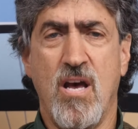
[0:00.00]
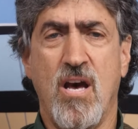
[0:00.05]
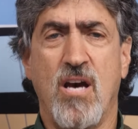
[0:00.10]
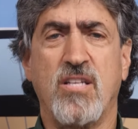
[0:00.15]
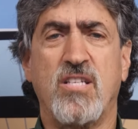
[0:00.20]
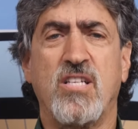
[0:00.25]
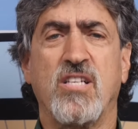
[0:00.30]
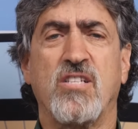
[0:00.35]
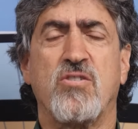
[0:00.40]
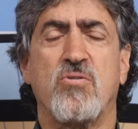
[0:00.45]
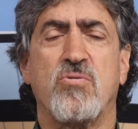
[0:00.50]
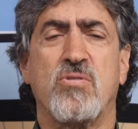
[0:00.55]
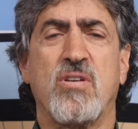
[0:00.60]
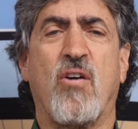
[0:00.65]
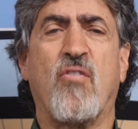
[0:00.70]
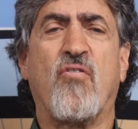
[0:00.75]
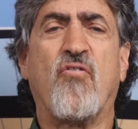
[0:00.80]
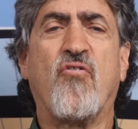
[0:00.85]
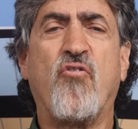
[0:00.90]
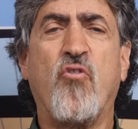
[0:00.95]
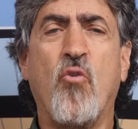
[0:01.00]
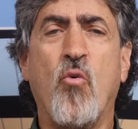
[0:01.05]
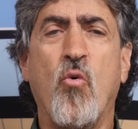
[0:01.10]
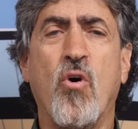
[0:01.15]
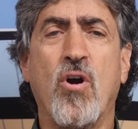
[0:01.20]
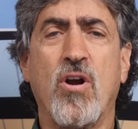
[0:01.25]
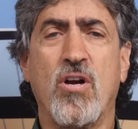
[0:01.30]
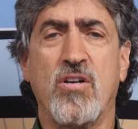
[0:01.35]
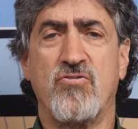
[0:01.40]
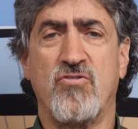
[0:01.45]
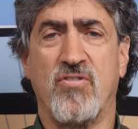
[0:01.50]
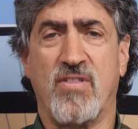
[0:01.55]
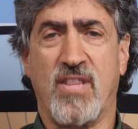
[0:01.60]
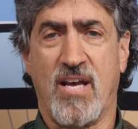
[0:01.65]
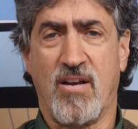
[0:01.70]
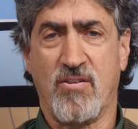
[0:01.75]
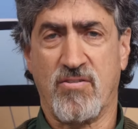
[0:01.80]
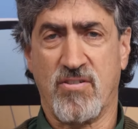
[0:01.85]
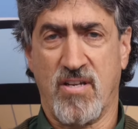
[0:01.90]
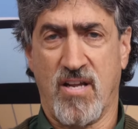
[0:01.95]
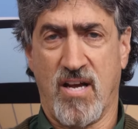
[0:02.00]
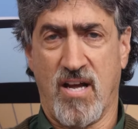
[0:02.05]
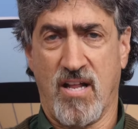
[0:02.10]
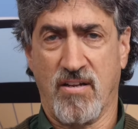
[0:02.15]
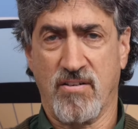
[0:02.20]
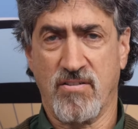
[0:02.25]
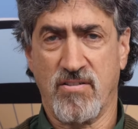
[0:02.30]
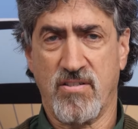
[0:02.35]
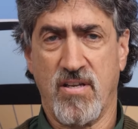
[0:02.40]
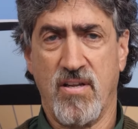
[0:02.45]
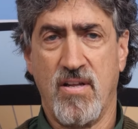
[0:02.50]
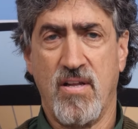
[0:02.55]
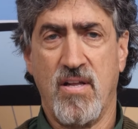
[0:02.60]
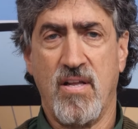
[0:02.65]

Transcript: until she was out $400,000.